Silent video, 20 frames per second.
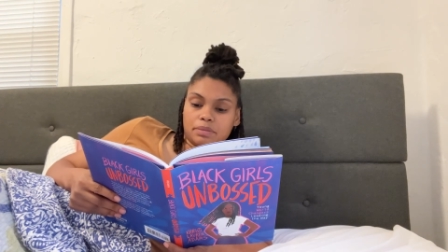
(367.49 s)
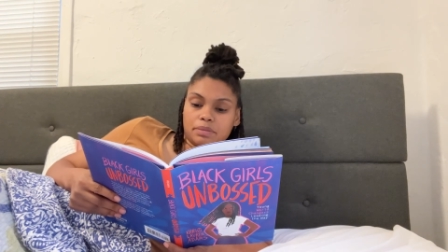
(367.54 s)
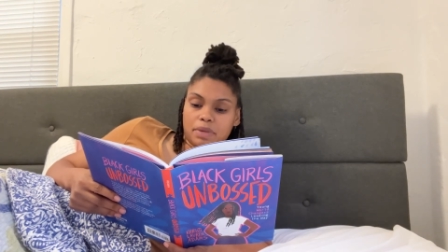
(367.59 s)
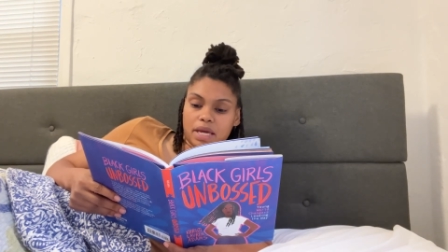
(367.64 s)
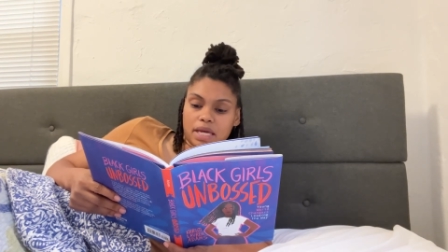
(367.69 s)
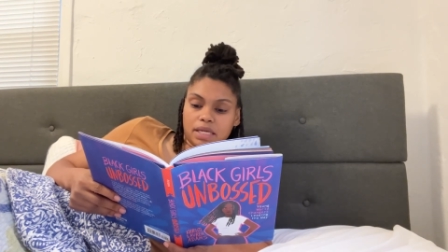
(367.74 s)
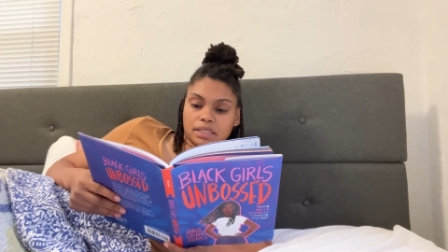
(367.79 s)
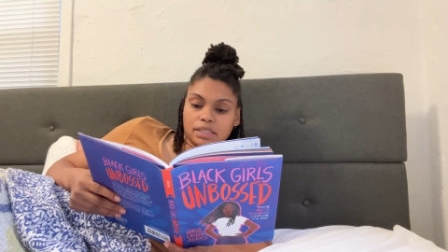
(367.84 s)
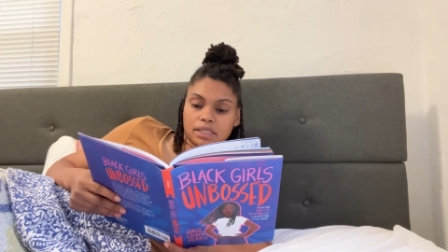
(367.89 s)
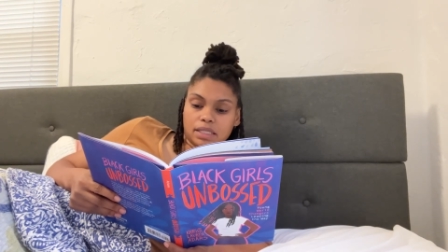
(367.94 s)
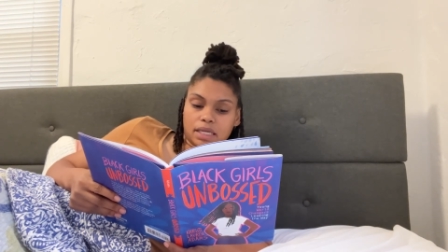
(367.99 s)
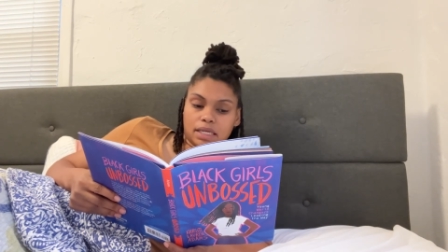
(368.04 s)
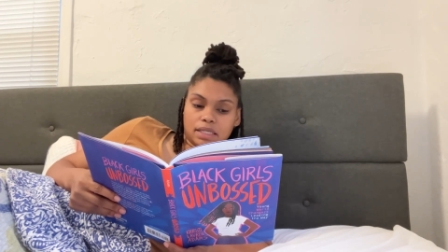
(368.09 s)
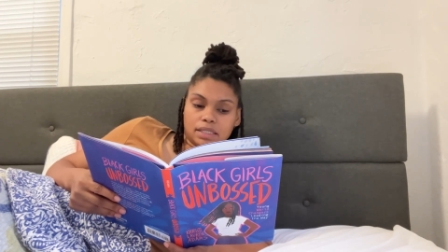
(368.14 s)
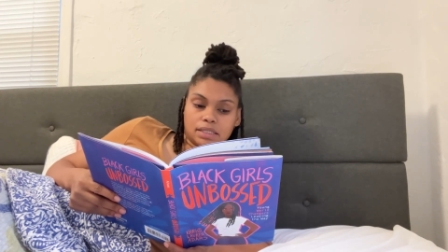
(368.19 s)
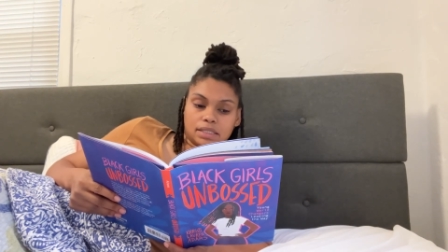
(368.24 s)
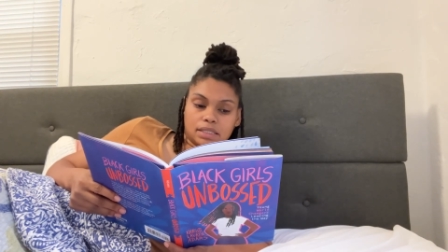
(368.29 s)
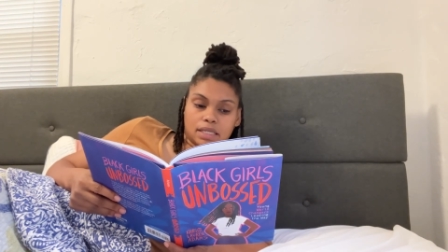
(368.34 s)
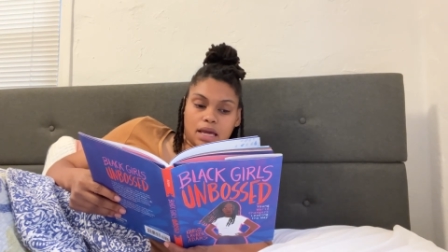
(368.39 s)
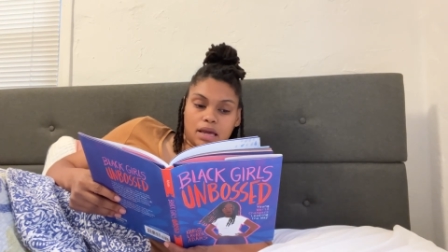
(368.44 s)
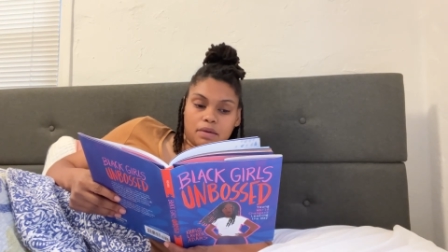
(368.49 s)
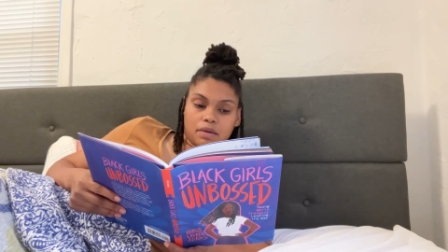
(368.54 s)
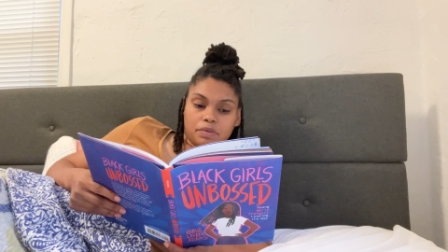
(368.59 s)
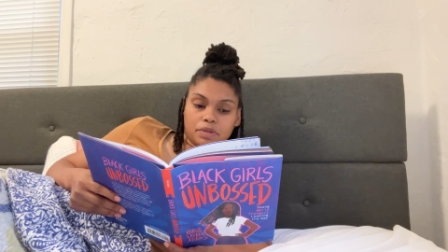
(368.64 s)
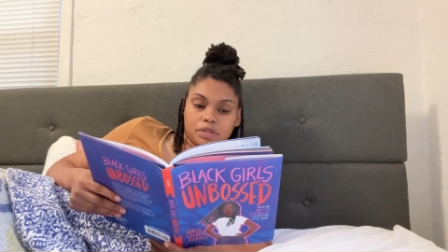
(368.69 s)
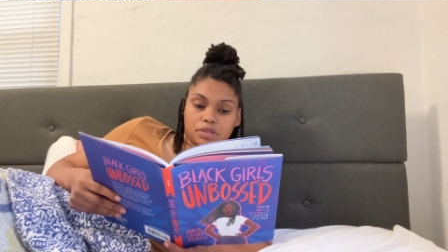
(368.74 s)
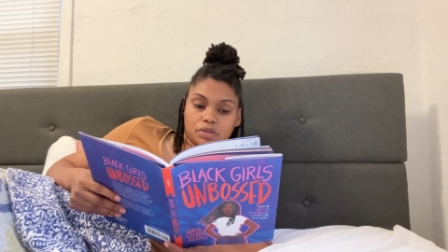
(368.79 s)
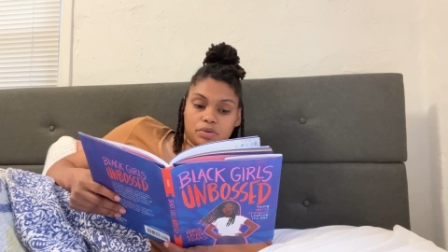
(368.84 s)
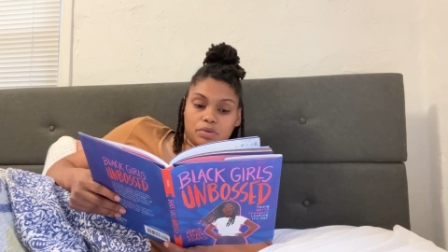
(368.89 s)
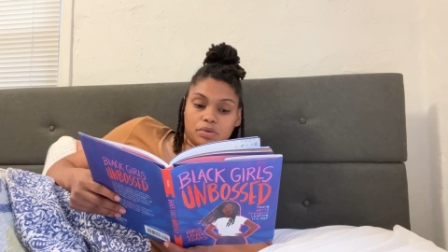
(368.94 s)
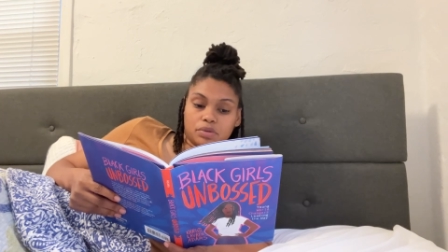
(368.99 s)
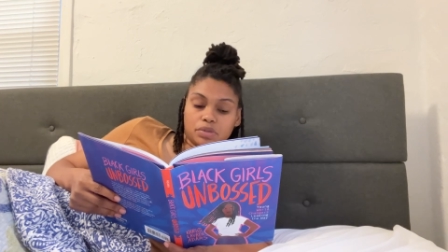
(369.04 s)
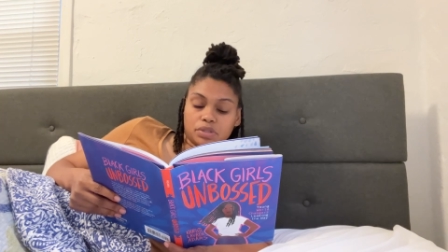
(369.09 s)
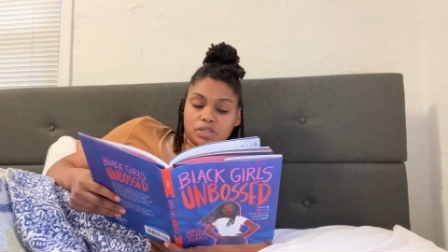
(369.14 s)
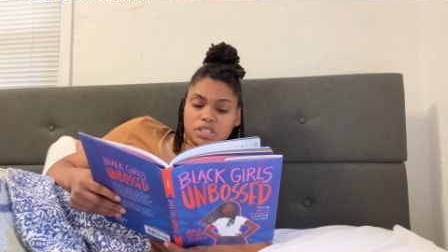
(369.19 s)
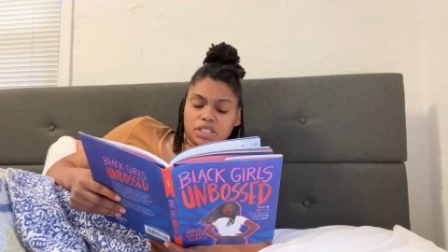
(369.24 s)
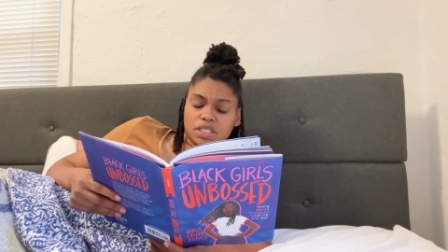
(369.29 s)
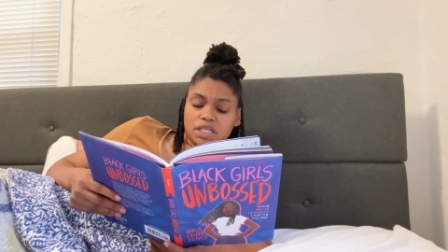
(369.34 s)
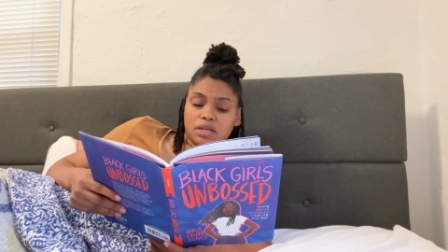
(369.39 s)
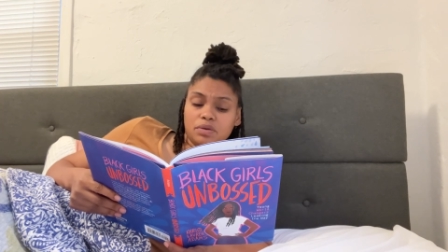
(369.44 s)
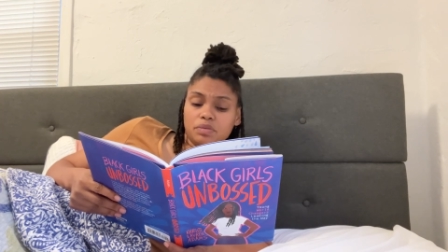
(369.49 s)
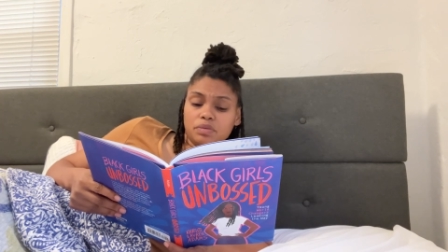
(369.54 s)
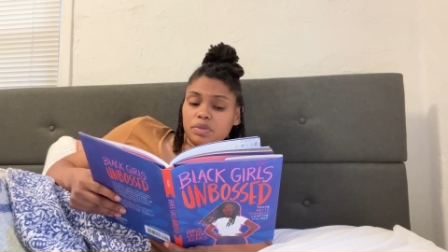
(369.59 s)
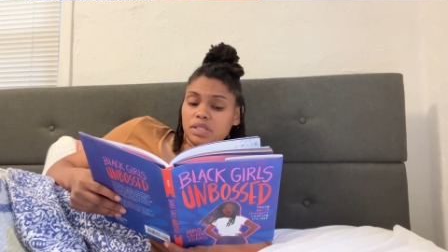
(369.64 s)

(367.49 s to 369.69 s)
Maine's landscape in school, she didn't